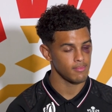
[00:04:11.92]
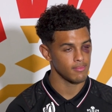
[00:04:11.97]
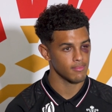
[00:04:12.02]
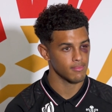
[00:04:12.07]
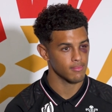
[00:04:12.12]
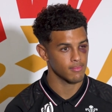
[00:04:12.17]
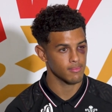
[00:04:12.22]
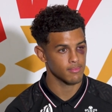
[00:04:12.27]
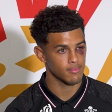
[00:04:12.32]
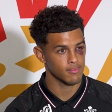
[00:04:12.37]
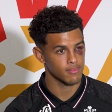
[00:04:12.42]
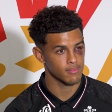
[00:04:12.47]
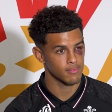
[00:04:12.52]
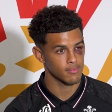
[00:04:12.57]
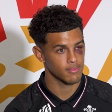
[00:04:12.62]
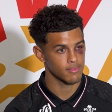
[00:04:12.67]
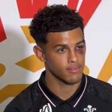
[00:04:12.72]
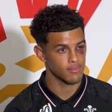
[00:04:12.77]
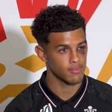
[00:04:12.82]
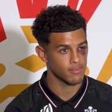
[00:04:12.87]
Just describe
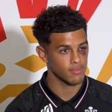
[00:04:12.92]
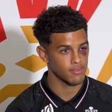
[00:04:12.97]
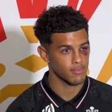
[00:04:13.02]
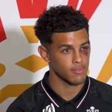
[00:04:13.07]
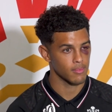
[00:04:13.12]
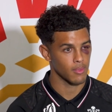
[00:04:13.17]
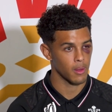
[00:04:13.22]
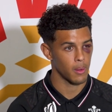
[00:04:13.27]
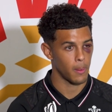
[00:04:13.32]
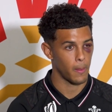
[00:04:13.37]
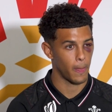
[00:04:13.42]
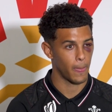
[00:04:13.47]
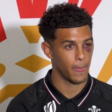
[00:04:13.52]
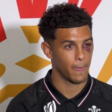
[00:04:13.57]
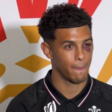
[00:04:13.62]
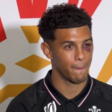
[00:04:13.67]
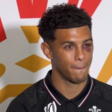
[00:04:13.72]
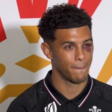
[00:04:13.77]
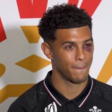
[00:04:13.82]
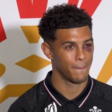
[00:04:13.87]
the two of them. Are they like
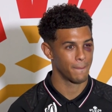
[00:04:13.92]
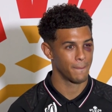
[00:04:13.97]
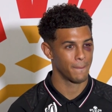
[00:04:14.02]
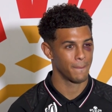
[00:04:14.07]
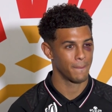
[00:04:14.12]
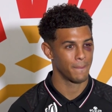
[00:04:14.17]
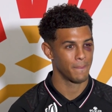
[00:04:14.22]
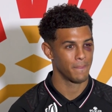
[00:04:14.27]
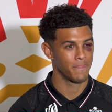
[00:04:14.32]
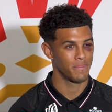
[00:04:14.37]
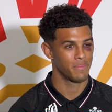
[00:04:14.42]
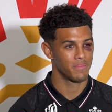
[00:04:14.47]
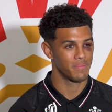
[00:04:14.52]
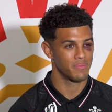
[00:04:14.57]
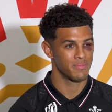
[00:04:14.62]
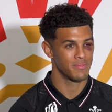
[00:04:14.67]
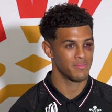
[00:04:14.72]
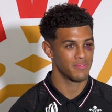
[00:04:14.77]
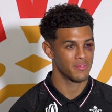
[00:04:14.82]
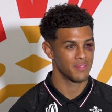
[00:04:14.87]
similar people, or are they
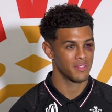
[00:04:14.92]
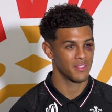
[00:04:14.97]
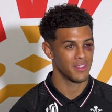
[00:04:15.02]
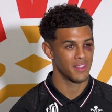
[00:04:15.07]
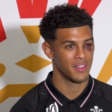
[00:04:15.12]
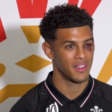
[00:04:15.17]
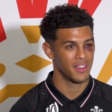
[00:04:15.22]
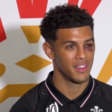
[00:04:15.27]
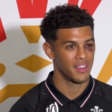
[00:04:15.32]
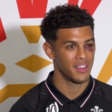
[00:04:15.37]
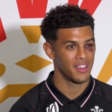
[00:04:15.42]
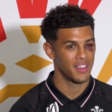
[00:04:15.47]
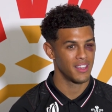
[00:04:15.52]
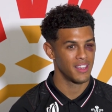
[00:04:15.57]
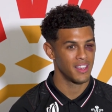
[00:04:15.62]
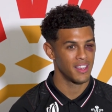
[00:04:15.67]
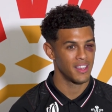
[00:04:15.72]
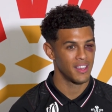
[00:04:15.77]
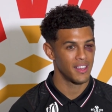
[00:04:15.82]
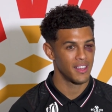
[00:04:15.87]
a little bit different in
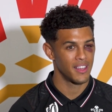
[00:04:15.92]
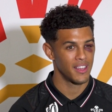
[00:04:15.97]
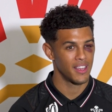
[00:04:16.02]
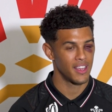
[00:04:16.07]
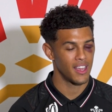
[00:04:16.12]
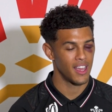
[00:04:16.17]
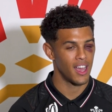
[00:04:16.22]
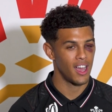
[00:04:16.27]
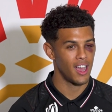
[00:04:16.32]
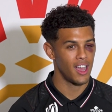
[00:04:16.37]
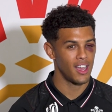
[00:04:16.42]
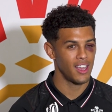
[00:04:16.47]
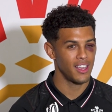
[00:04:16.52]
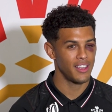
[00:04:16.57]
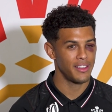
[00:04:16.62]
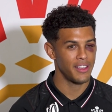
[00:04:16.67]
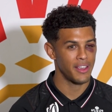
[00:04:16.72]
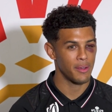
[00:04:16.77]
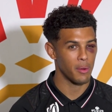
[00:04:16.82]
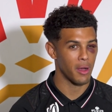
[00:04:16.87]
certain ways?
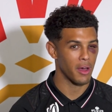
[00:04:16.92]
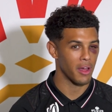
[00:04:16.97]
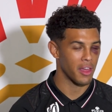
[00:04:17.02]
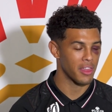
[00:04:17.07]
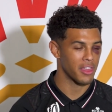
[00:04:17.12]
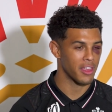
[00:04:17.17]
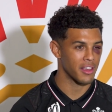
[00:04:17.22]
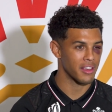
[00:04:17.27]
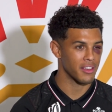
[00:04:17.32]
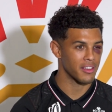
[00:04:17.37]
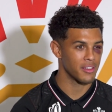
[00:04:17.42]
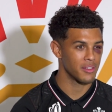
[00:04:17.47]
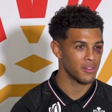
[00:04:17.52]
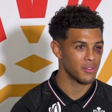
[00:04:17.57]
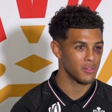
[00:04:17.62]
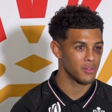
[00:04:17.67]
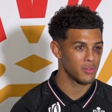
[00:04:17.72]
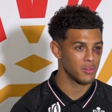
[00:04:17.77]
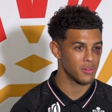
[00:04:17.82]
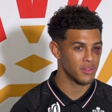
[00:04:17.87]
Yeah, well, I think
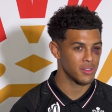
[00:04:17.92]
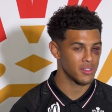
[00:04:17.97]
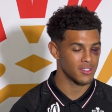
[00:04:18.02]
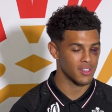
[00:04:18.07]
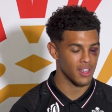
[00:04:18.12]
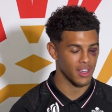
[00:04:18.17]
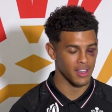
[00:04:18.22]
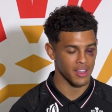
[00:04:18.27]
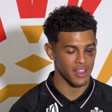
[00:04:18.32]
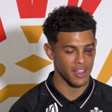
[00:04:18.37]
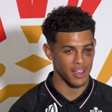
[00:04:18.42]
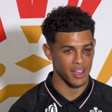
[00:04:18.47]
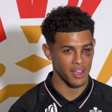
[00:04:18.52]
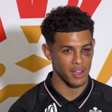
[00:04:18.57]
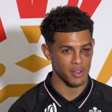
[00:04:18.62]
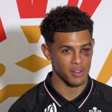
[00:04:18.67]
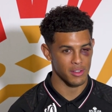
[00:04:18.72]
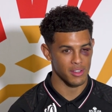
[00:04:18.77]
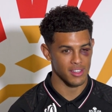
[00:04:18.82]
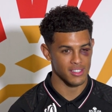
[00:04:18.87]
it's like
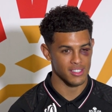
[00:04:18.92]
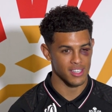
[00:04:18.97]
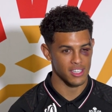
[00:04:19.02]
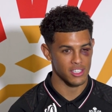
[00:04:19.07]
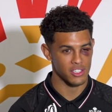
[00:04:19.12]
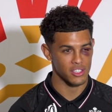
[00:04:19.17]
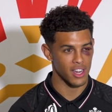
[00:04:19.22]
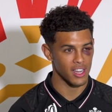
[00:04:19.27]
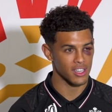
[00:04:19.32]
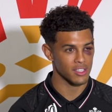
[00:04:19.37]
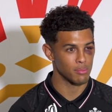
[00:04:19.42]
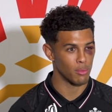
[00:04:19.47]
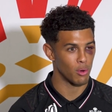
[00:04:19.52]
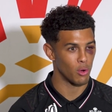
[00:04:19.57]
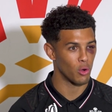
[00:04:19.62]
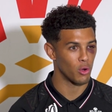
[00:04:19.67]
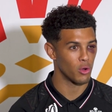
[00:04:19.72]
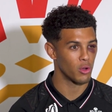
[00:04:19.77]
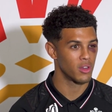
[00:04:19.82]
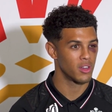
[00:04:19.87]
I say Jack's
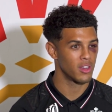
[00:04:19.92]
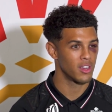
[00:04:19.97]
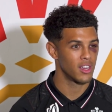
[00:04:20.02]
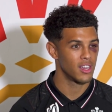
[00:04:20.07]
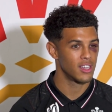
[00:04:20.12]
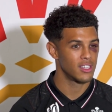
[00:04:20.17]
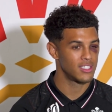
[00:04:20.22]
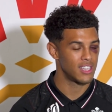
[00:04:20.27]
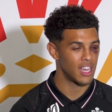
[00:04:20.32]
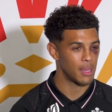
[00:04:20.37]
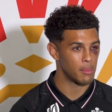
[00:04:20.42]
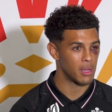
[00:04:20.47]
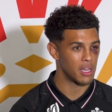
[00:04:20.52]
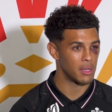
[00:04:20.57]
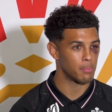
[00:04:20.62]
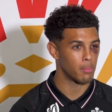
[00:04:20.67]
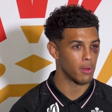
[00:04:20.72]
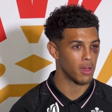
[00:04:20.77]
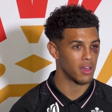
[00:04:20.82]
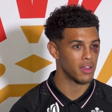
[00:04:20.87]
more
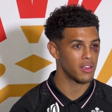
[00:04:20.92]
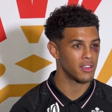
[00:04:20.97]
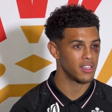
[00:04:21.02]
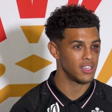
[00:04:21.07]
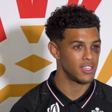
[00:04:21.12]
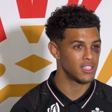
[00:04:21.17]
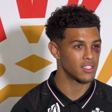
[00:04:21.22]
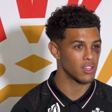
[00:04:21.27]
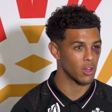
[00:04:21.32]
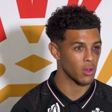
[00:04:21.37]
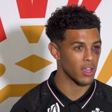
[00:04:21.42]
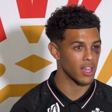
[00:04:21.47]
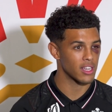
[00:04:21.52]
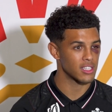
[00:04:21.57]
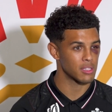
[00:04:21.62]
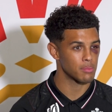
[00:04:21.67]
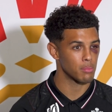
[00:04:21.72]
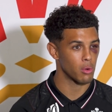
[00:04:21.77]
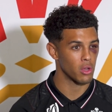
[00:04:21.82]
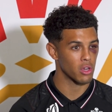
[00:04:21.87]
timid, but he still
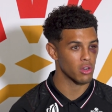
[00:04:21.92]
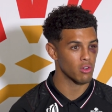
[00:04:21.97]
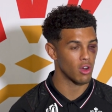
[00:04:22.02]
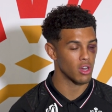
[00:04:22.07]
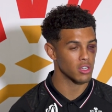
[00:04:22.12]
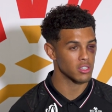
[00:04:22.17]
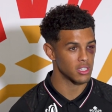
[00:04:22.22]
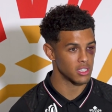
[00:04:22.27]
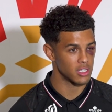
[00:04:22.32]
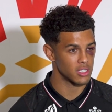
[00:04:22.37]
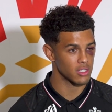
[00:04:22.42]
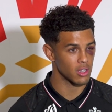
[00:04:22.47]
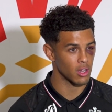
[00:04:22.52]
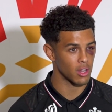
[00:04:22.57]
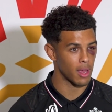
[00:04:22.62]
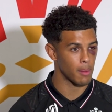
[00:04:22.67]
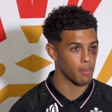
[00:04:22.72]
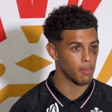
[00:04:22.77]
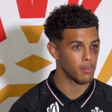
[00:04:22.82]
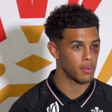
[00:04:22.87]
gets his point across, and he's
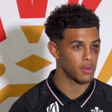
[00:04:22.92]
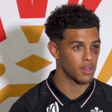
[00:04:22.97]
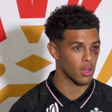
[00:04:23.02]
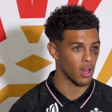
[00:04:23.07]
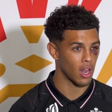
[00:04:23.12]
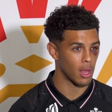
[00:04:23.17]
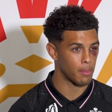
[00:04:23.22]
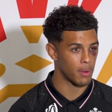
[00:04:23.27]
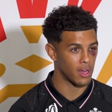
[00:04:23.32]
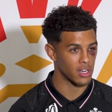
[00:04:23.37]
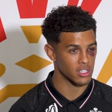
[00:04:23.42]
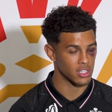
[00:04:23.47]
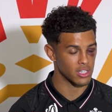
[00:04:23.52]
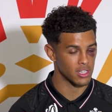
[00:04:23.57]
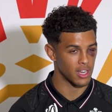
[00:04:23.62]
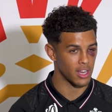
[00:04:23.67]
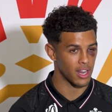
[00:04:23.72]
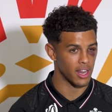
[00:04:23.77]
still got that passion.